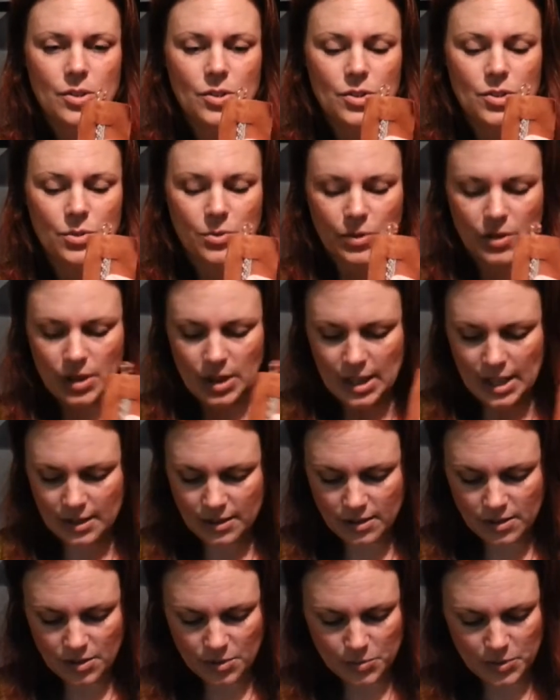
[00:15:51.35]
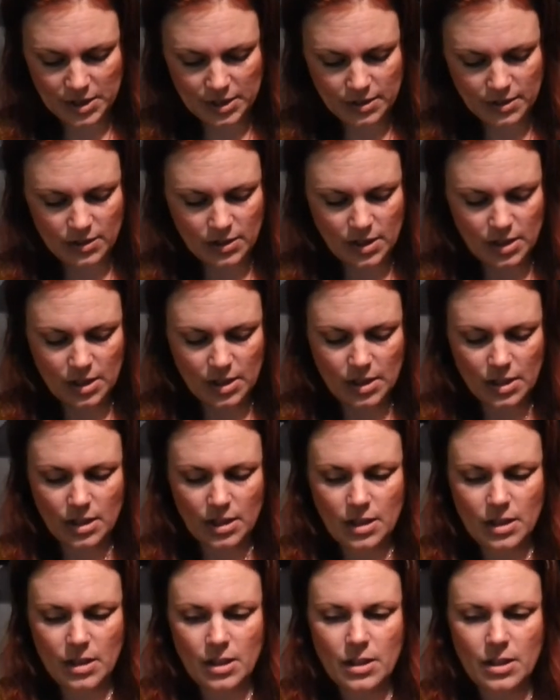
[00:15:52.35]
to the leather with
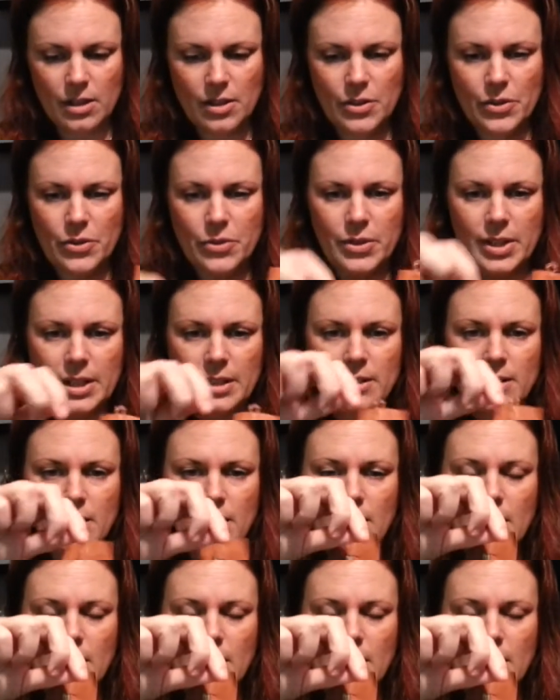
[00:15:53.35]
a thread.